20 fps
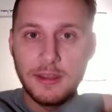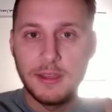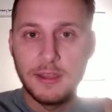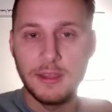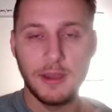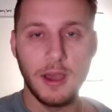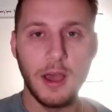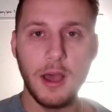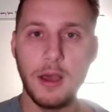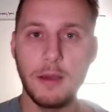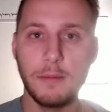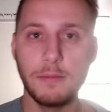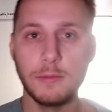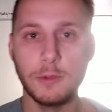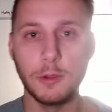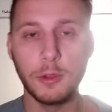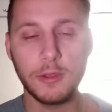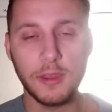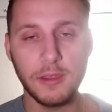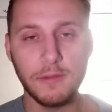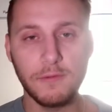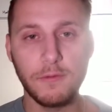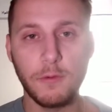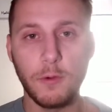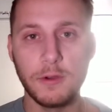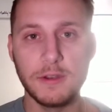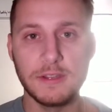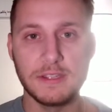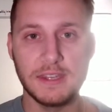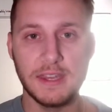looking
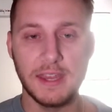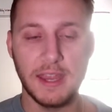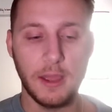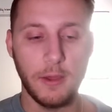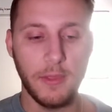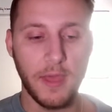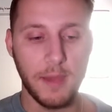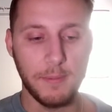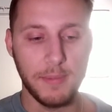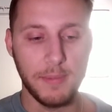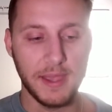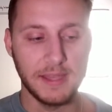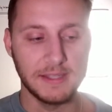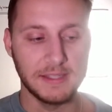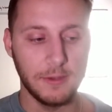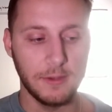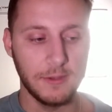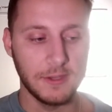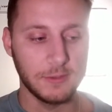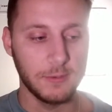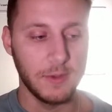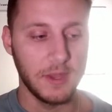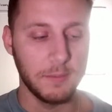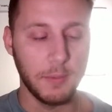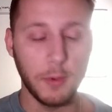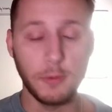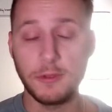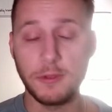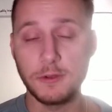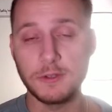forward to seeing how that pans out this week.
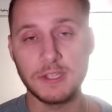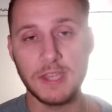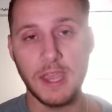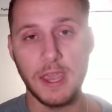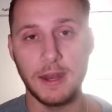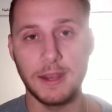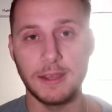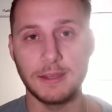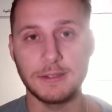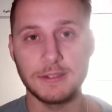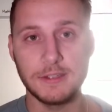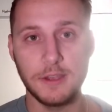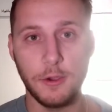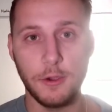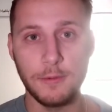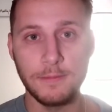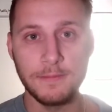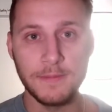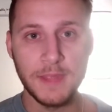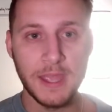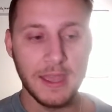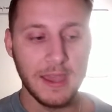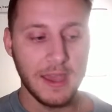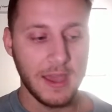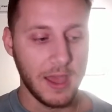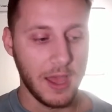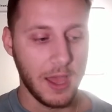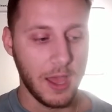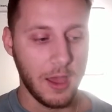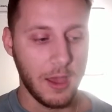Both are skating, so
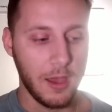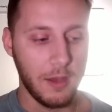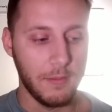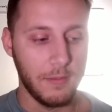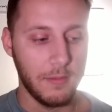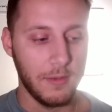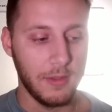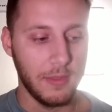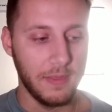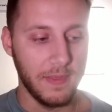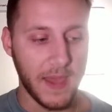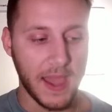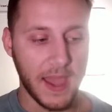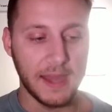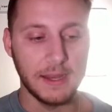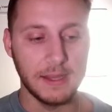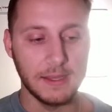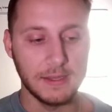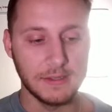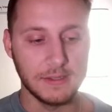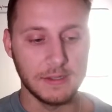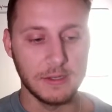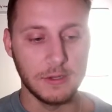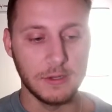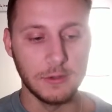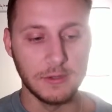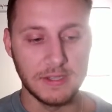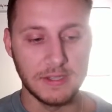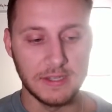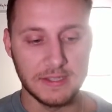that is
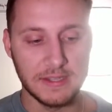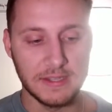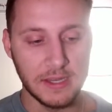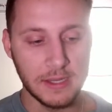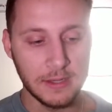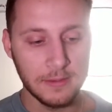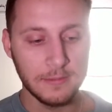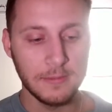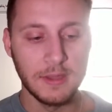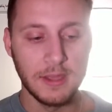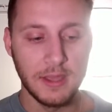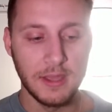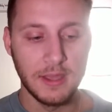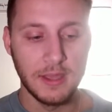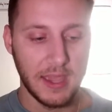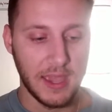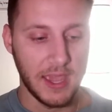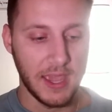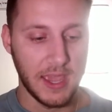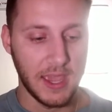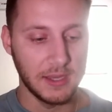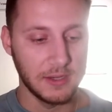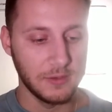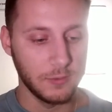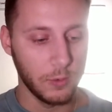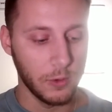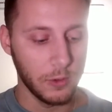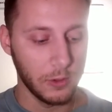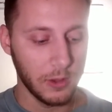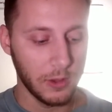good to see, and
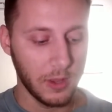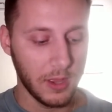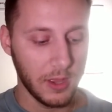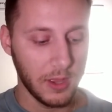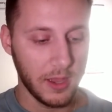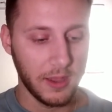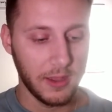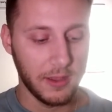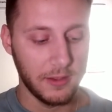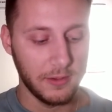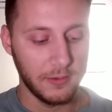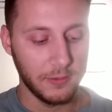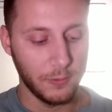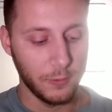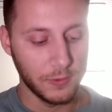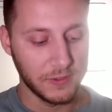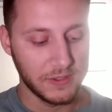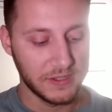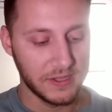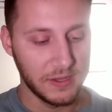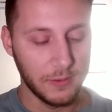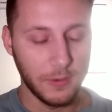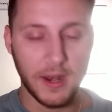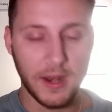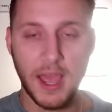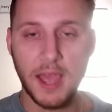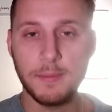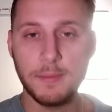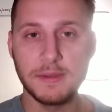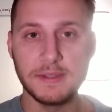we'll see what
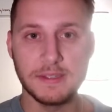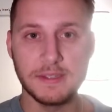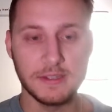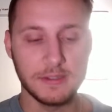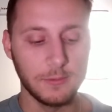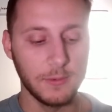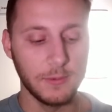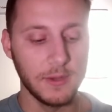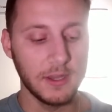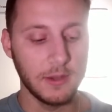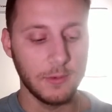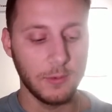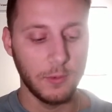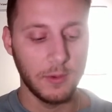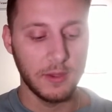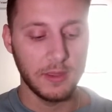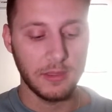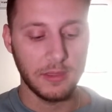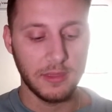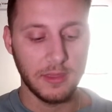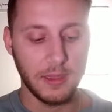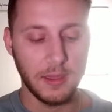happens this week with